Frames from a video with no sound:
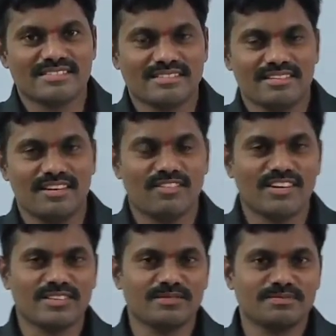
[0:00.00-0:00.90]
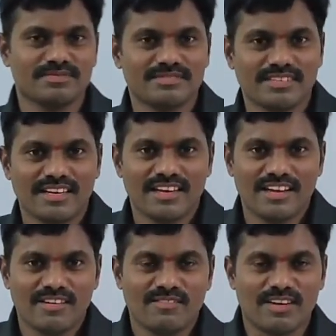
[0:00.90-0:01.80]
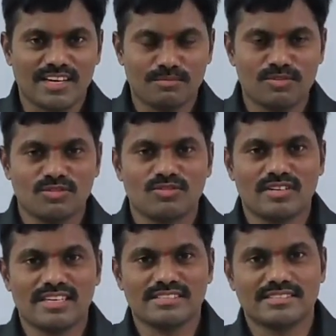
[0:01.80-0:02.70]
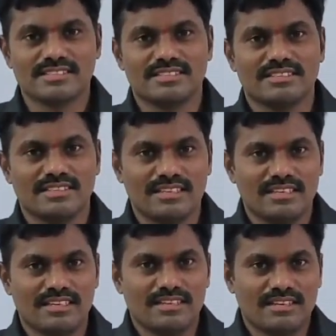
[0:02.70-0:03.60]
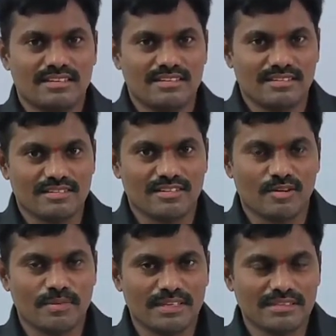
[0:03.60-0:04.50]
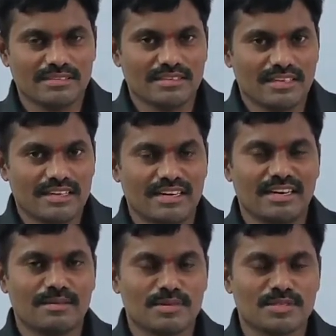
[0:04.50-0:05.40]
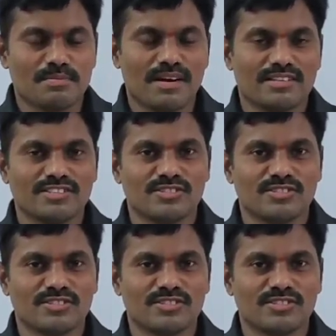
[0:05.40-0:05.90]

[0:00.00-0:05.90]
how are you? Welcome to today's topic, real numbers part 2.